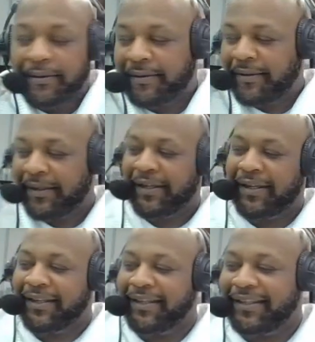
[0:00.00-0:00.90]
I was here at
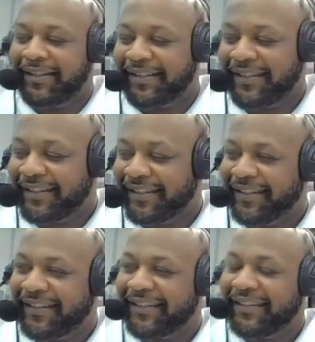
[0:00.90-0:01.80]

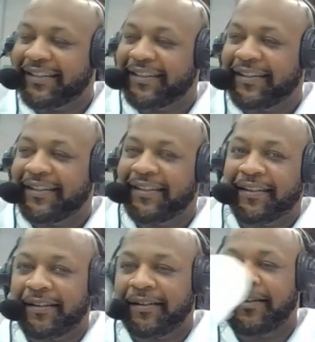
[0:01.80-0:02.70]
6:15 getting ready for the
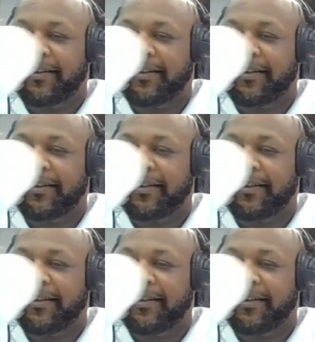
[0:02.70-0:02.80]
radio